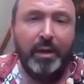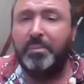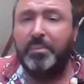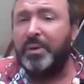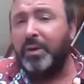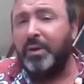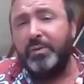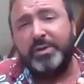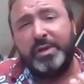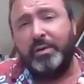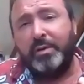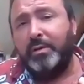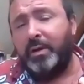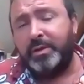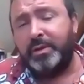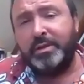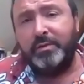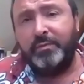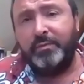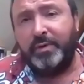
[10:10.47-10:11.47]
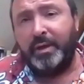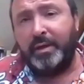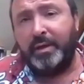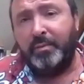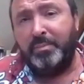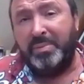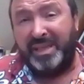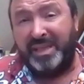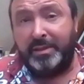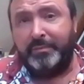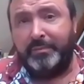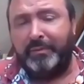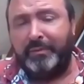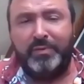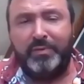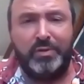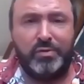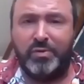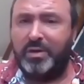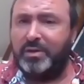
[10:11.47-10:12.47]
but also lots of kind of bits of
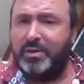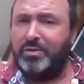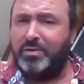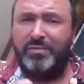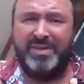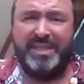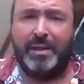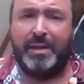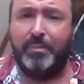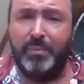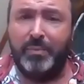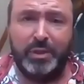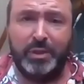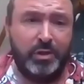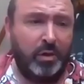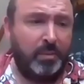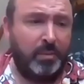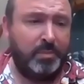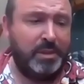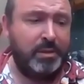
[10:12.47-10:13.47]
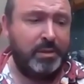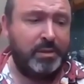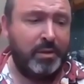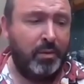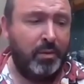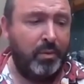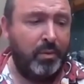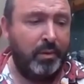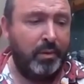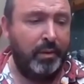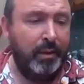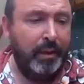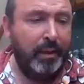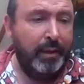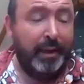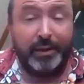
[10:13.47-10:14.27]
infrastructure of sandwich shops and so on,